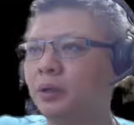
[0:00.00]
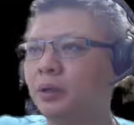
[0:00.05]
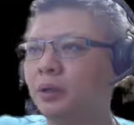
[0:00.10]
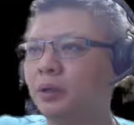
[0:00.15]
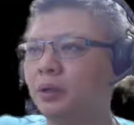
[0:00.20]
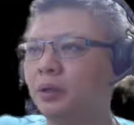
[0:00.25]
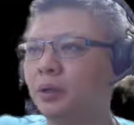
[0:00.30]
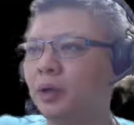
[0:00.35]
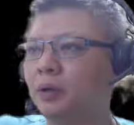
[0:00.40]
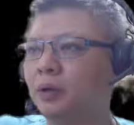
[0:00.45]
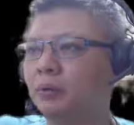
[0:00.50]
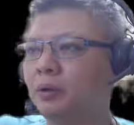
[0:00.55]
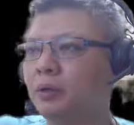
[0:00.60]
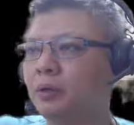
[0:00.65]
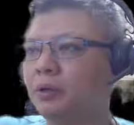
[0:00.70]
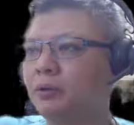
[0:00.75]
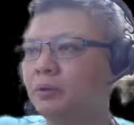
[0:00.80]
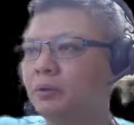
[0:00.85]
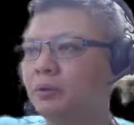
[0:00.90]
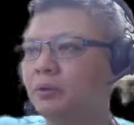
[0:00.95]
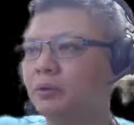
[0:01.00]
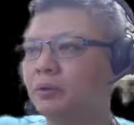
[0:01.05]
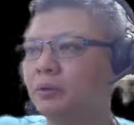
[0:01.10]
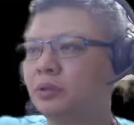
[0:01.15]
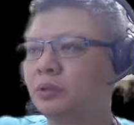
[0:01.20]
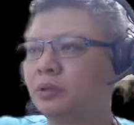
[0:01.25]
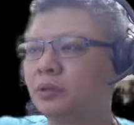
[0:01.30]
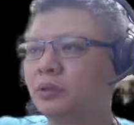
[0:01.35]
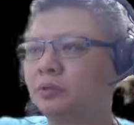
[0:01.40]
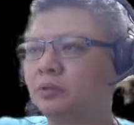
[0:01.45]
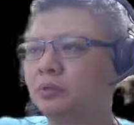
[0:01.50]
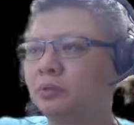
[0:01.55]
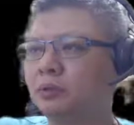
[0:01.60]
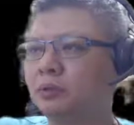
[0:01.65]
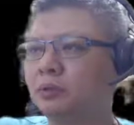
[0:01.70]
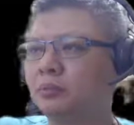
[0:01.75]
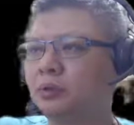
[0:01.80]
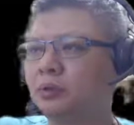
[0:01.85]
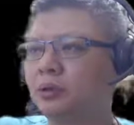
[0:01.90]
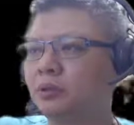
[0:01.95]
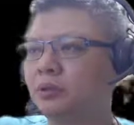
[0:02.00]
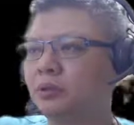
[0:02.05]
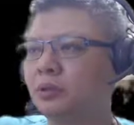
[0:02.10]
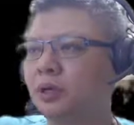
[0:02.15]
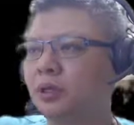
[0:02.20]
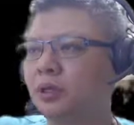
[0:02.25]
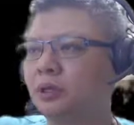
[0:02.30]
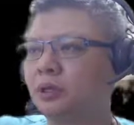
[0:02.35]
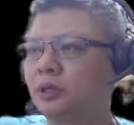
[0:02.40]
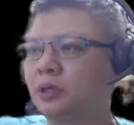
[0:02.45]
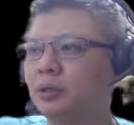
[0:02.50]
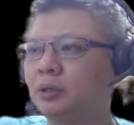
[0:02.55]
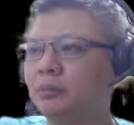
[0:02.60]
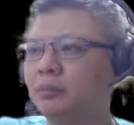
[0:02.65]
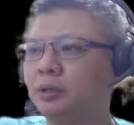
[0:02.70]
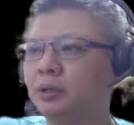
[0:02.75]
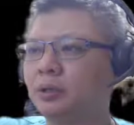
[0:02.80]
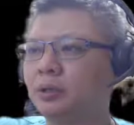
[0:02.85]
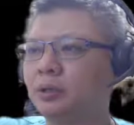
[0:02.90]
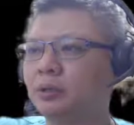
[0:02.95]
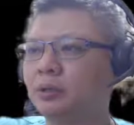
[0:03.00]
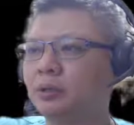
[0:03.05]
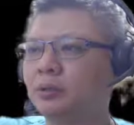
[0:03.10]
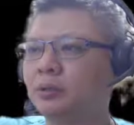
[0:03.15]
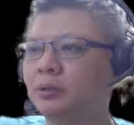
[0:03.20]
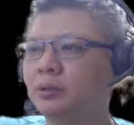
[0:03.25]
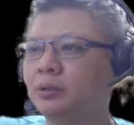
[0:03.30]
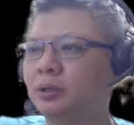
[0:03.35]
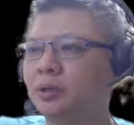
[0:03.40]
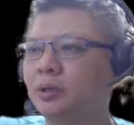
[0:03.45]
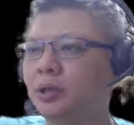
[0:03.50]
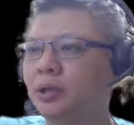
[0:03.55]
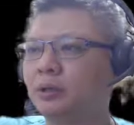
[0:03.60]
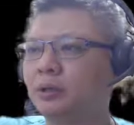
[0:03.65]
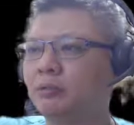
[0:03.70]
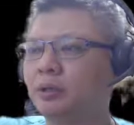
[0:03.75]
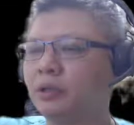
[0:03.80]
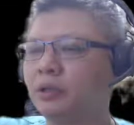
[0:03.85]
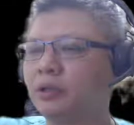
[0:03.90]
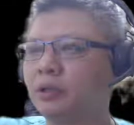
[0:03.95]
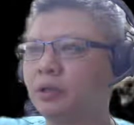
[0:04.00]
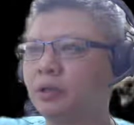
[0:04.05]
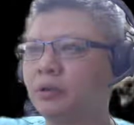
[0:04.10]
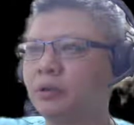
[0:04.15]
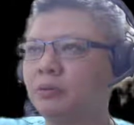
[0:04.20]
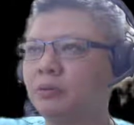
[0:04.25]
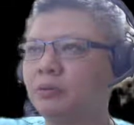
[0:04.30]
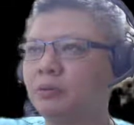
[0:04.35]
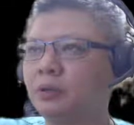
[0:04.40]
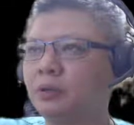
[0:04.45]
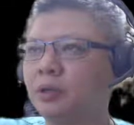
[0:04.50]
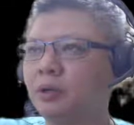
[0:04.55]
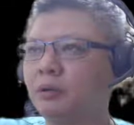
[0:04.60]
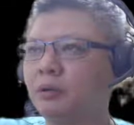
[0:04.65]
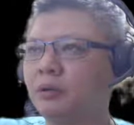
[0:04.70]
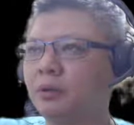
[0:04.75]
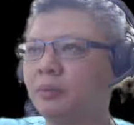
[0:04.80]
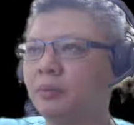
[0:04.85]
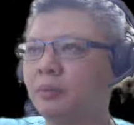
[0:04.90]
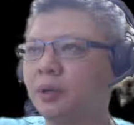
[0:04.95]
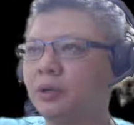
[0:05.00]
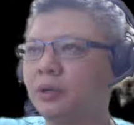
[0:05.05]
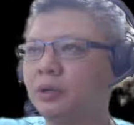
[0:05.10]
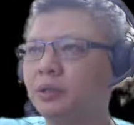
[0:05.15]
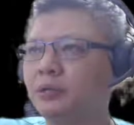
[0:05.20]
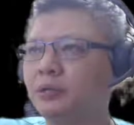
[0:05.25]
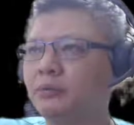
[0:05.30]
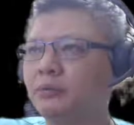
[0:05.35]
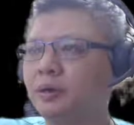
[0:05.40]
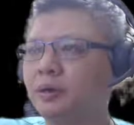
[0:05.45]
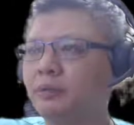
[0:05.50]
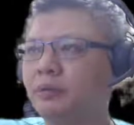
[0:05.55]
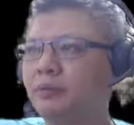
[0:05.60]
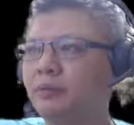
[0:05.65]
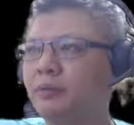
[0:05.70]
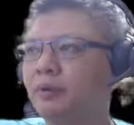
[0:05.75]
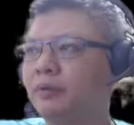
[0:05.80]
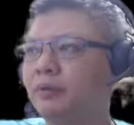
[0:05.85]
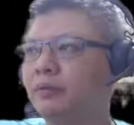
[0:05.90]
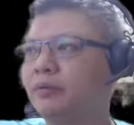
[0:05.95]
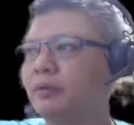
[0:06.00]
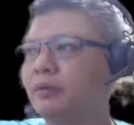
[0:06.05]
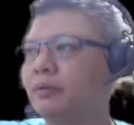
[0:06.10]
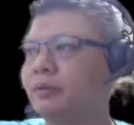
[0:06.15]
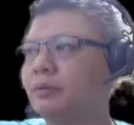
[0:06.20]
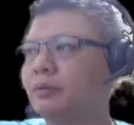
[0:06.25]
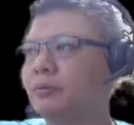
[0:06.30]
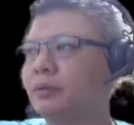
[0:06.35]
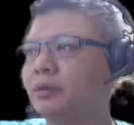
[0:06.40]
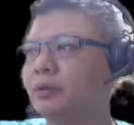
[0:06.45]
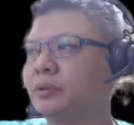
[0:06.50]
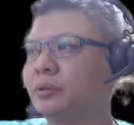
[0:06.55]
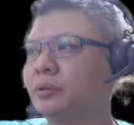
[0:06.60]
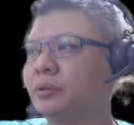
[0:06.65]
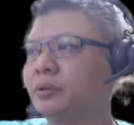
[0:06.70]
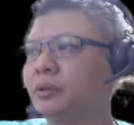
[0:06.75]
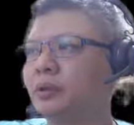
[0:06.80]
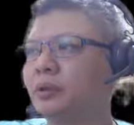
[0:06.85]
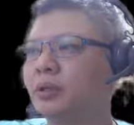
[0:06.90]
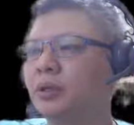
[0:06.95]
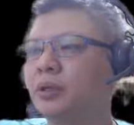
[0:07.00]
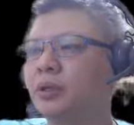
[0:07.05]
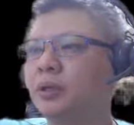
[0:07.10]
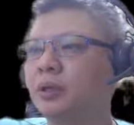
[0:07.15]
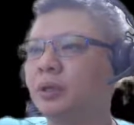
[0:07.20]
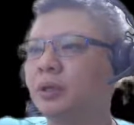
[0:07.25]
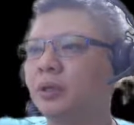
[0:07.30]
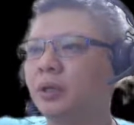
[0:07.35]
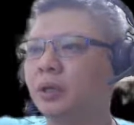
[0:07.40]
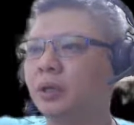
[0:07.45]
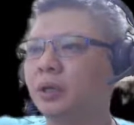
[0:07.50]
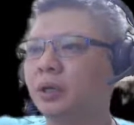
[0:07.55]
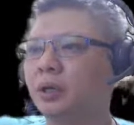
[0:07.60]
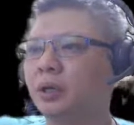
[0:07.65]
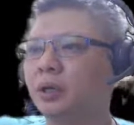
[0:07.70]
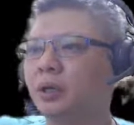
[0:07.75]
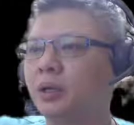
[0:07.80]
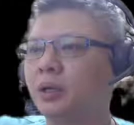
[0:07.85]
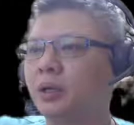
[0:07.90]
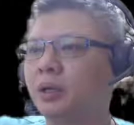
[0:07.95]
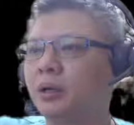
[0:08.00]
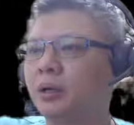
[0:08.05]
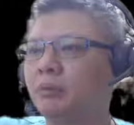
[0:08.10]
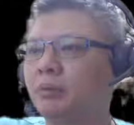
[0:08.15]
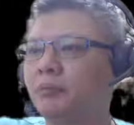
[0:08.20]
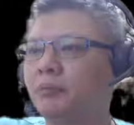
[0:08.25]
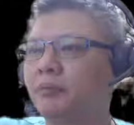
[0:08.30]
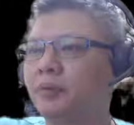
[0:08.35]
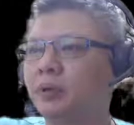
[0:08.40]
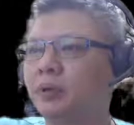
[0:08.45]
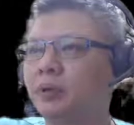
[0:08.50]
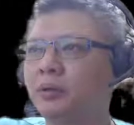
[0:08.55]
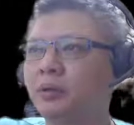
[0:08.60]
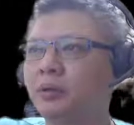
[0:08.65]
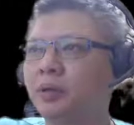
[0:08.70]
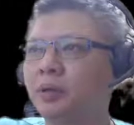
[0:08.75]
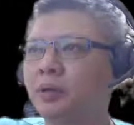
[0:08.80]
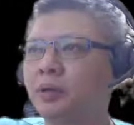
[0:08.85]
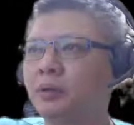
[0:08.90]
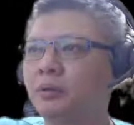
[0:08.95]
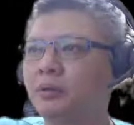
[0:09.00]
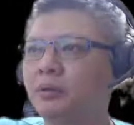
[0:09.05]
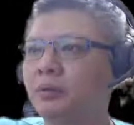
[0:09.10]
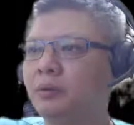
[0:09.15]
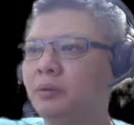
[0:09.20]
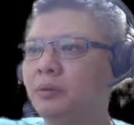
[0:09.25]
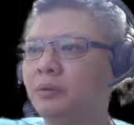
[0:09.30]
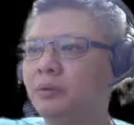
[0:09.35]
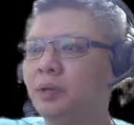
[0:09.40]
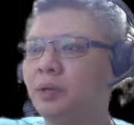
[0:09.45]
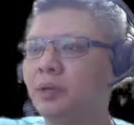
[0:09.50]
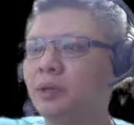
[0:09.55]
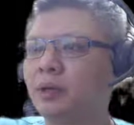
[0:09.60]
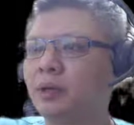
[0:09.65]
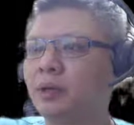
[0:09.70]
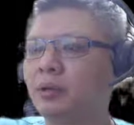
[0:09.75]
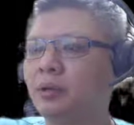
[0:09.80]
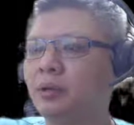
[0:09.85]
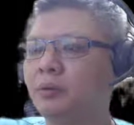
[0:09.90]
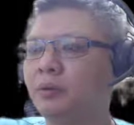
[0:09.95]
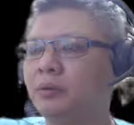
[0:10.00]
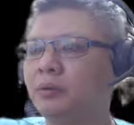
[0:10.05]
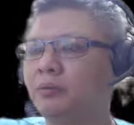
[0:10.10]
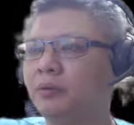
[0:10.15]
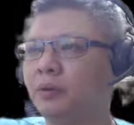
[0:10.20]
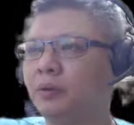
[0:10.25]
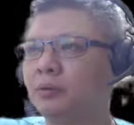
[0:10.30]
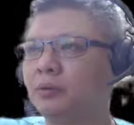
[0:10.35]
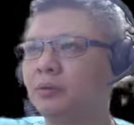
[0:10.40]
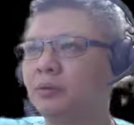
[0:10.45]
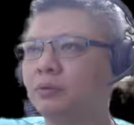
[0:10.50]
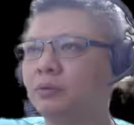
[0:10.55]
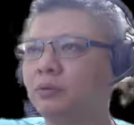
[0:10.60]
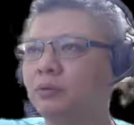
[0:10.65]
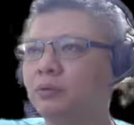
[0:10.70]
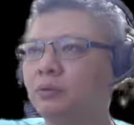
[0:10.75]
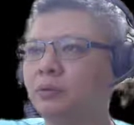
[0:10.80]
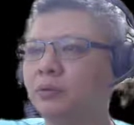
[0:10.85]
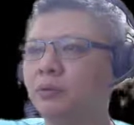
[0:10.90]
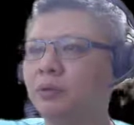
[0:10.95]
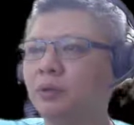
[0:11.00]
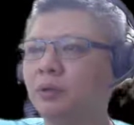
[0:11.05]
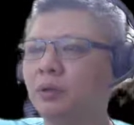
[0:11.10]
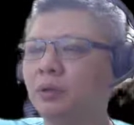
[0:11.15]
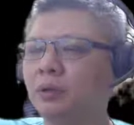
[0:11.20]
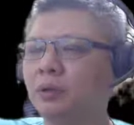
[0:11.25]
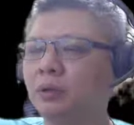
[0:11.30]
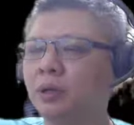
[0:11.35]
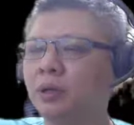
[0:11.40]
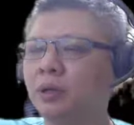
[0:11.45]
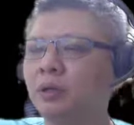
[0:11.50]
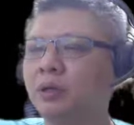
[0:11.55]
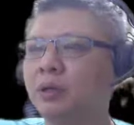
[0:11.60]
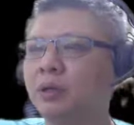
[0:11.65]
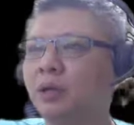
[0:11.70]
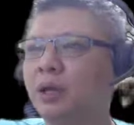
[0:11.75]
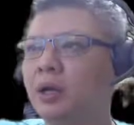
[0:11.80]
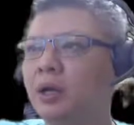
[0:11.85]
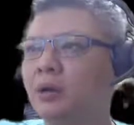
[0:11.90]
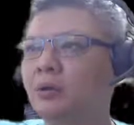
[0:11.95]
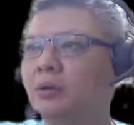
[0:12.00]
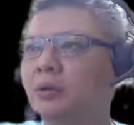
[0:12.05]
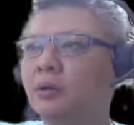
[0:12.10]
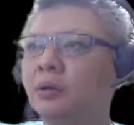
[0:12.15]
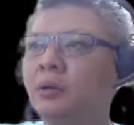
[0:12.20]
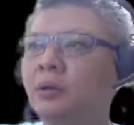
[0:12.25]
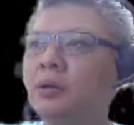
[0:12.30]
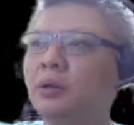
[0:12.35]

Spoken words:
Now r1 equals to 6 would not be a good idea because the red chariot will now command this very, very, very important rook file, and red cannot afford to, cannot allow,